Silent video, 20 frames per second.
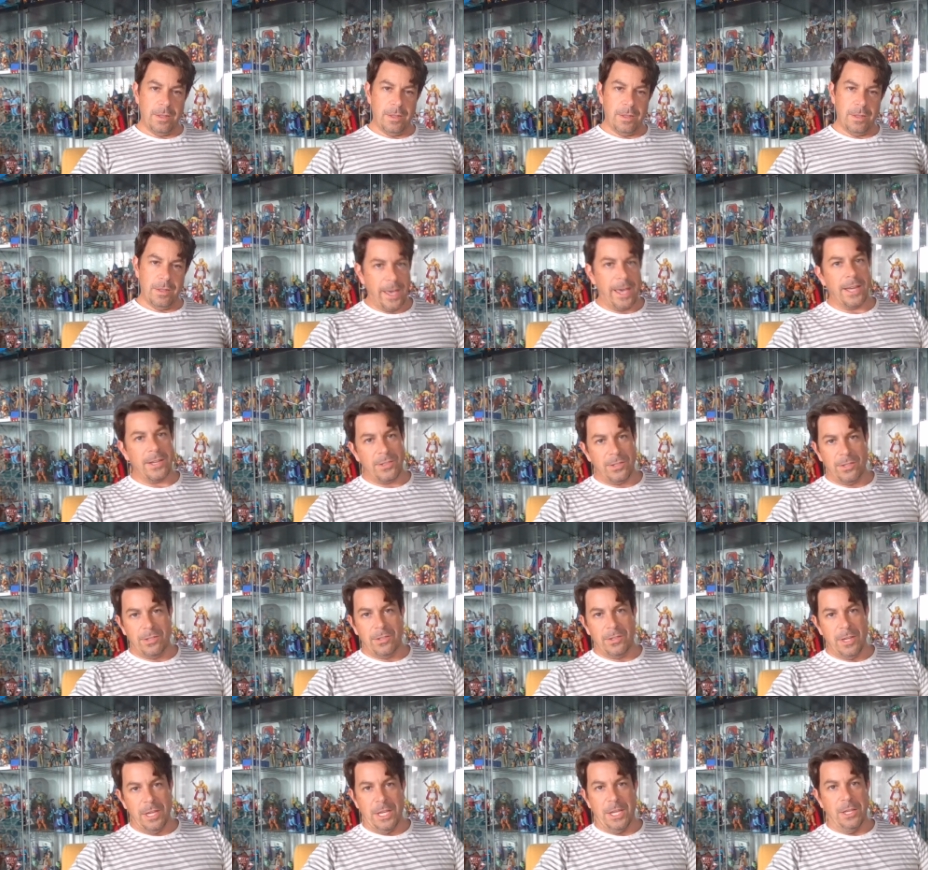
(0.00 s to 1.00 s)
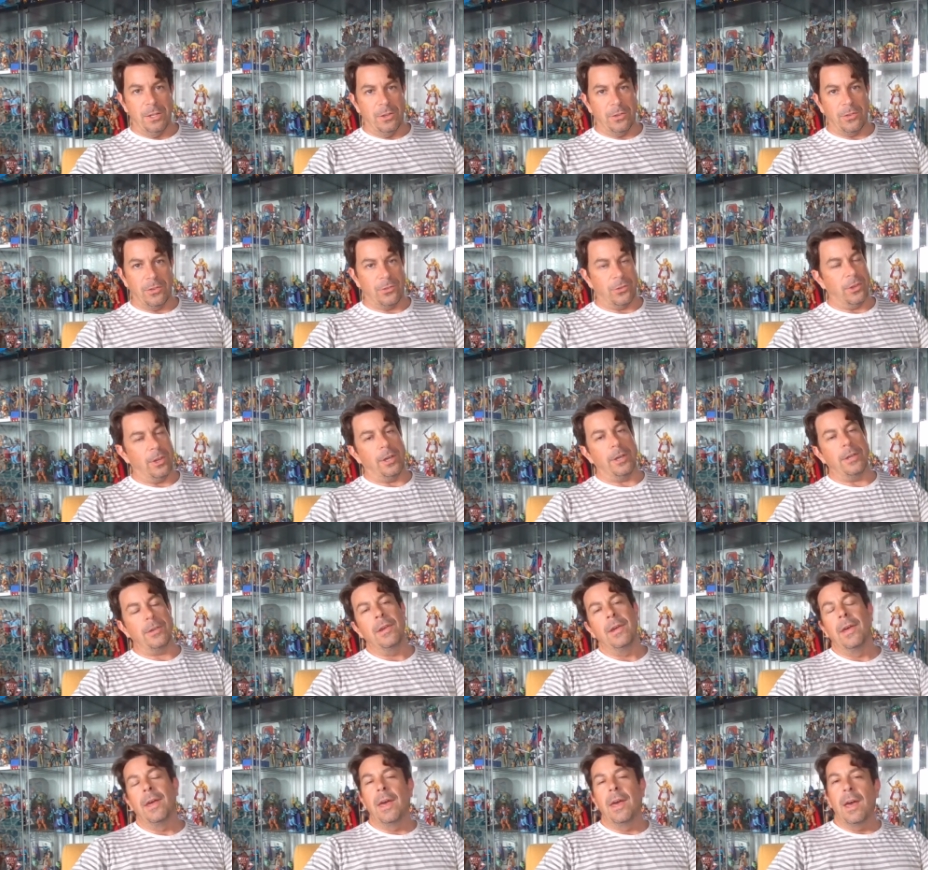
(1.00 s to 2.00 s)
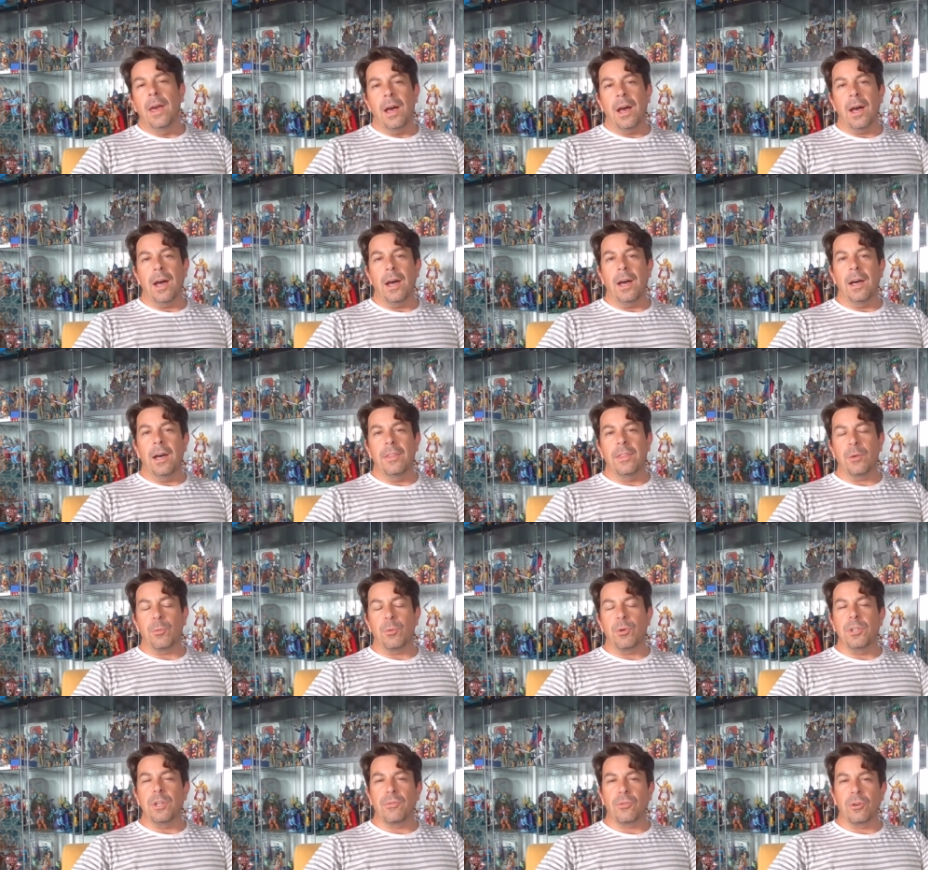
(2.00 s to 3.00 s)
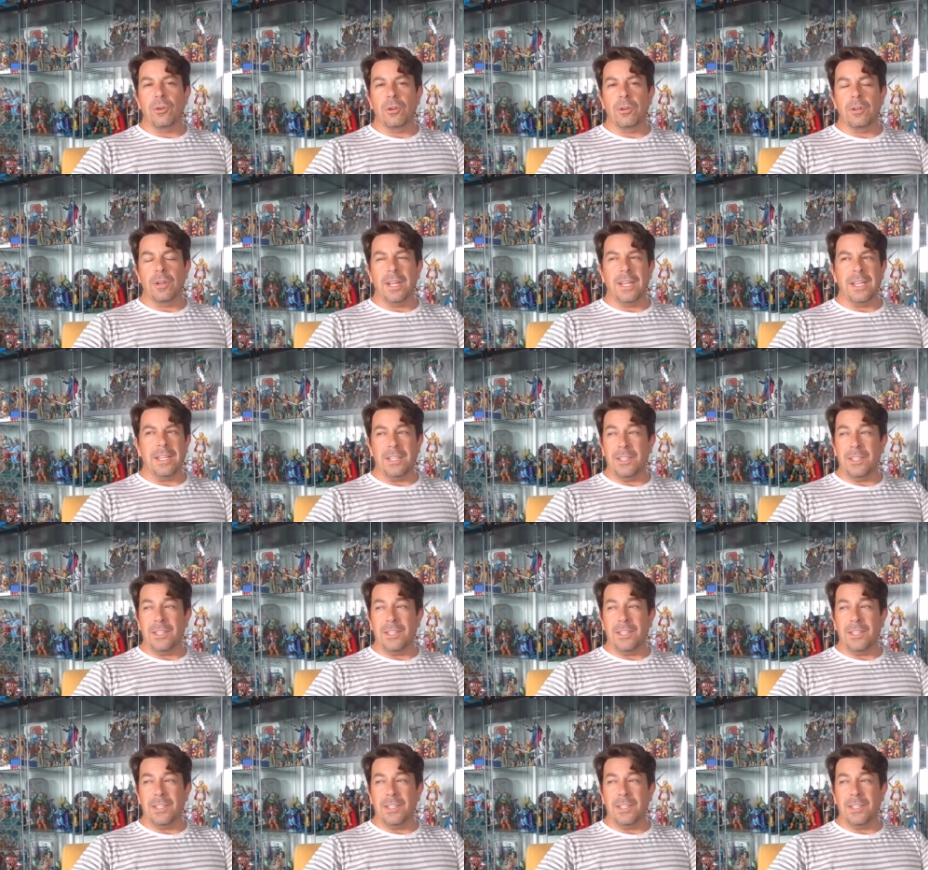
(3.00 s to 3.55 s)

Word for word: That ickiness aside, uh, they were never,